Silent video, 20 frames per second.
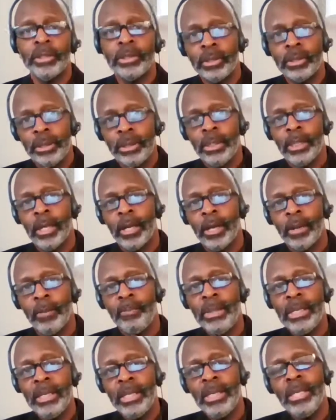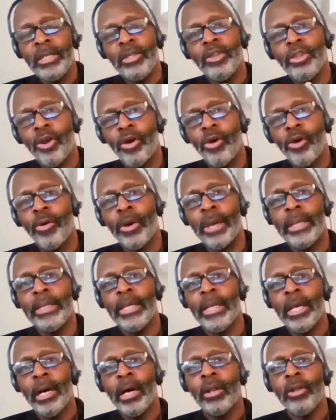the PE
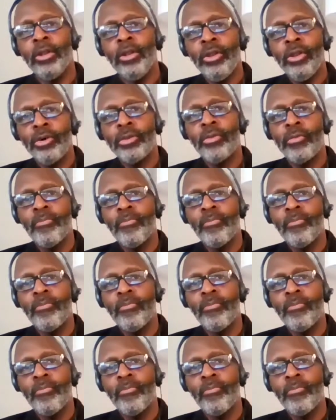knowing a little